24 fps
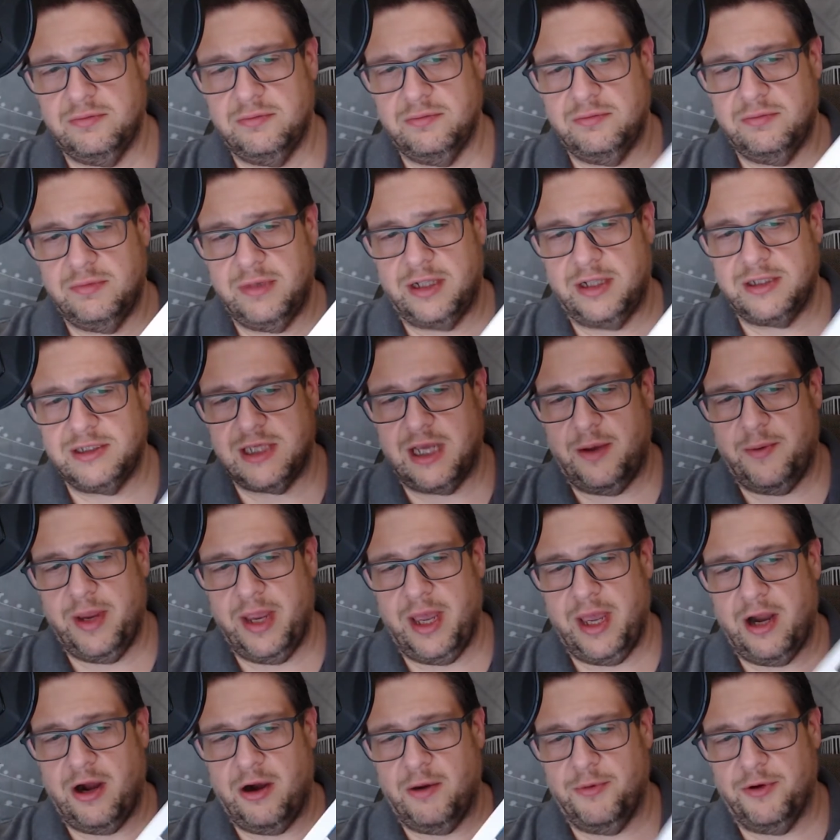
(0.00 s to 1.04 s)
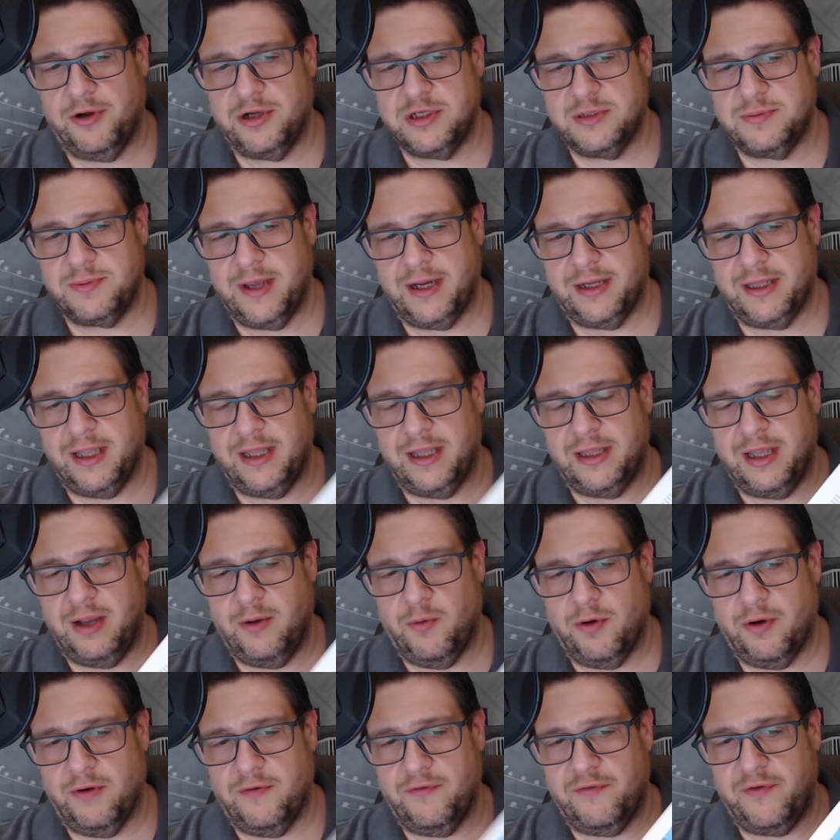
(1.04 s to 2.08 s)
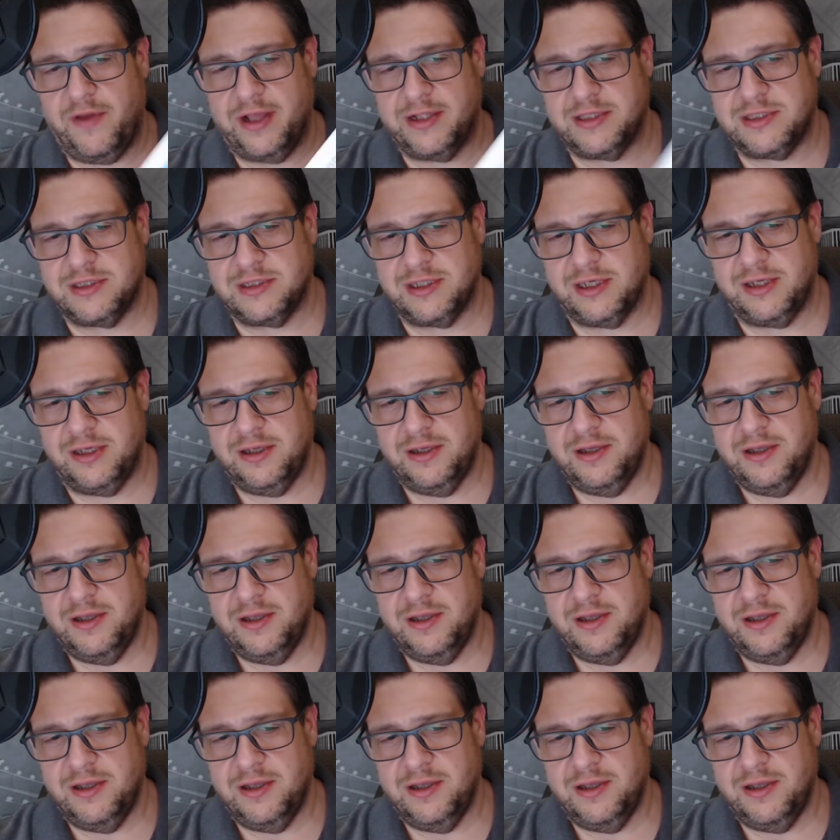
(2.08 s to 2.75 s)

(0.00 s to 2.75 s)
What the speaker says: That's how we had our books back then. They weren't fancy.